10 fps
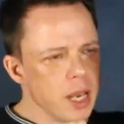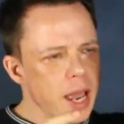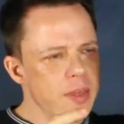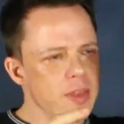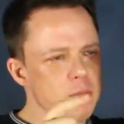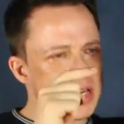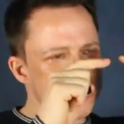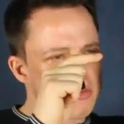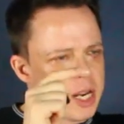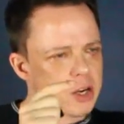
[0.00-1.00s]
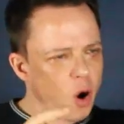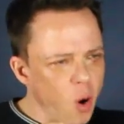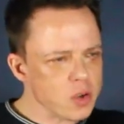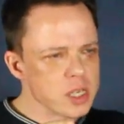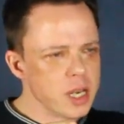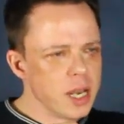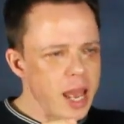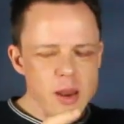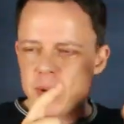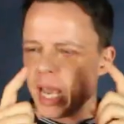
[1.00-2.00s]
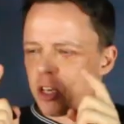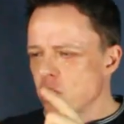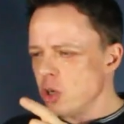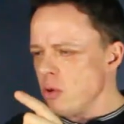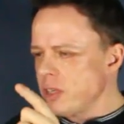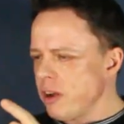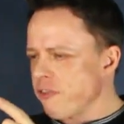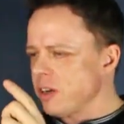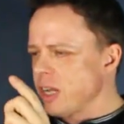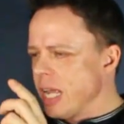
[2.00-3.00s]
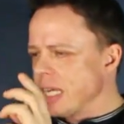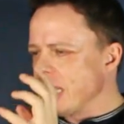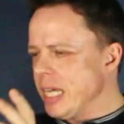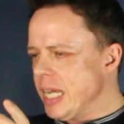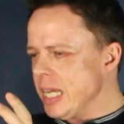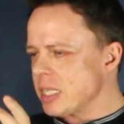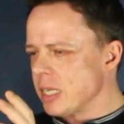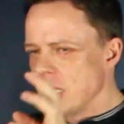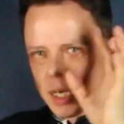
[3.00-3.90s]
and then we can create chords, and then we get two different keys,